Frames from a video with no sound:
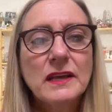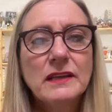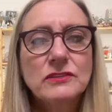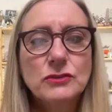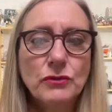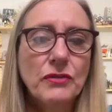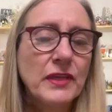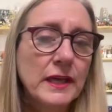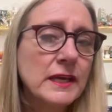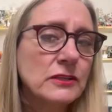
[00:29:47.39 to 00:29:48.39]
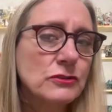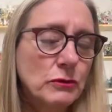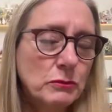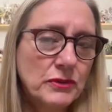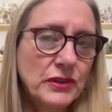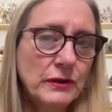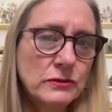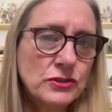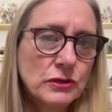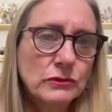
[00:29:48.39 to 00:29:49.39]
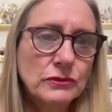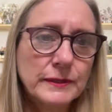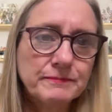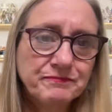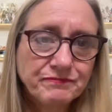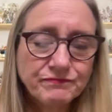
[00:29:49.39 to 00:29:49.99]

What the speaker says: so that they can do it with their children.